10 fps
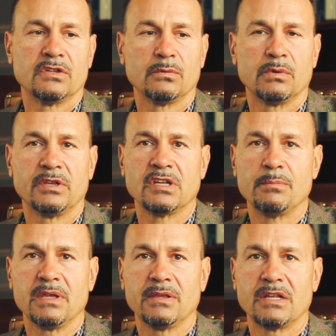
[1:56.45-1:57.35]
with
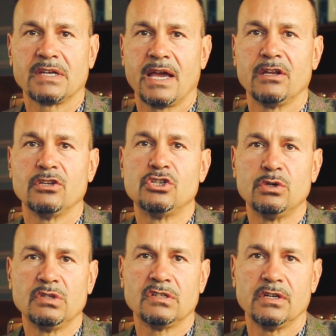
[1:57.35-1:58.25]
something that's kind of
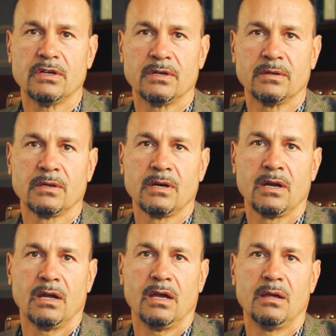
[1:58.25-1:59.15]
juicier,
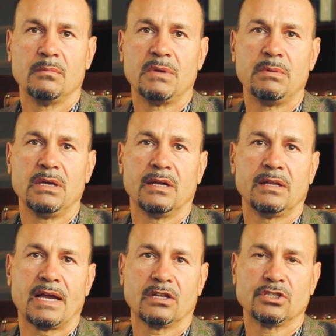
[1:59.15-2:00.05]
maybe
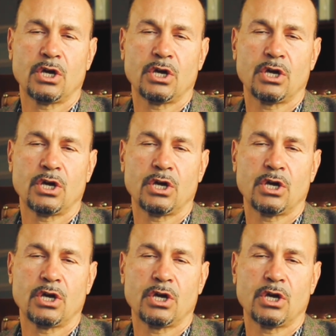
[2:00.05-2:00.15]
like a